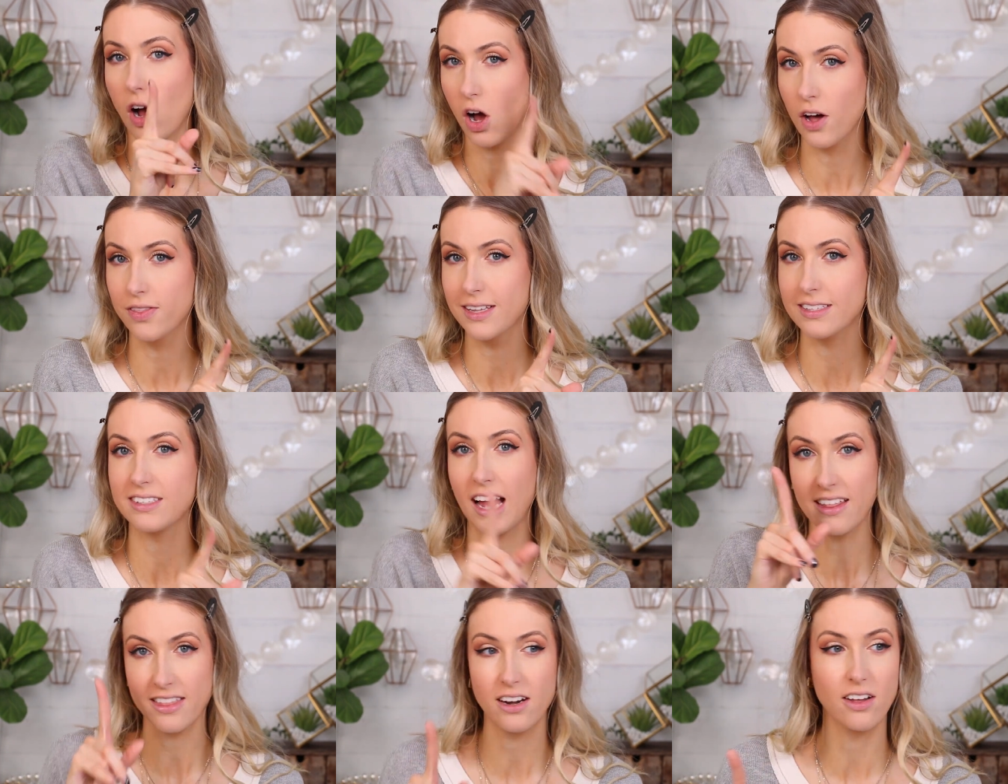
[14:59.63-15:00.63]
on this
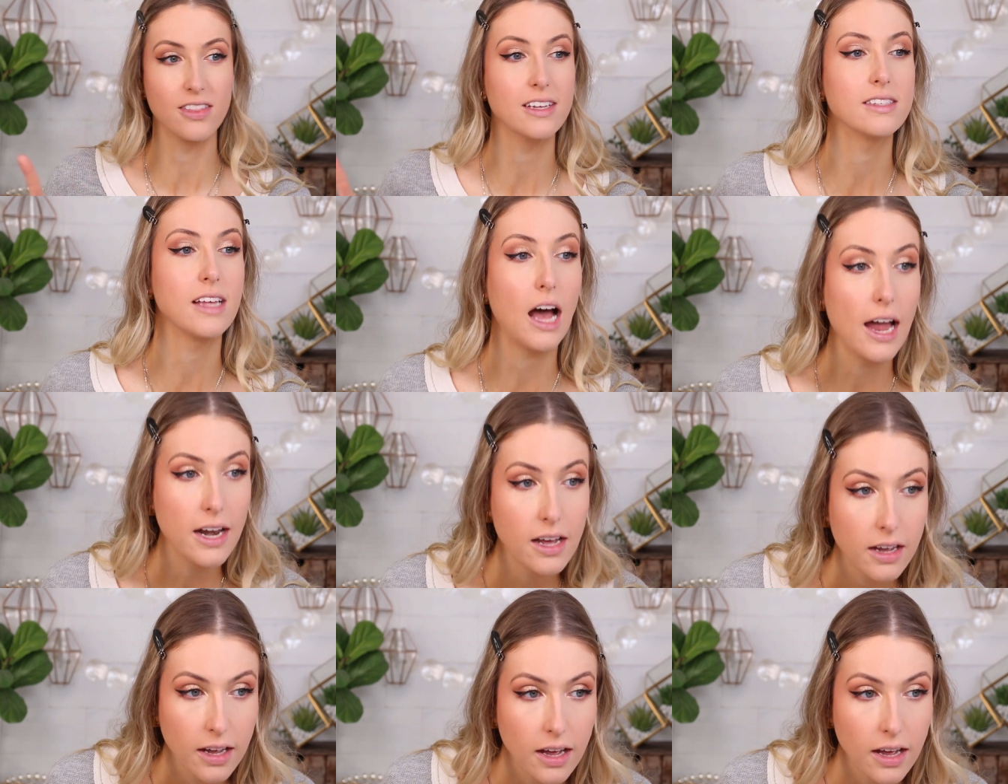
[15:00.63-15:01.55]
side than on this side.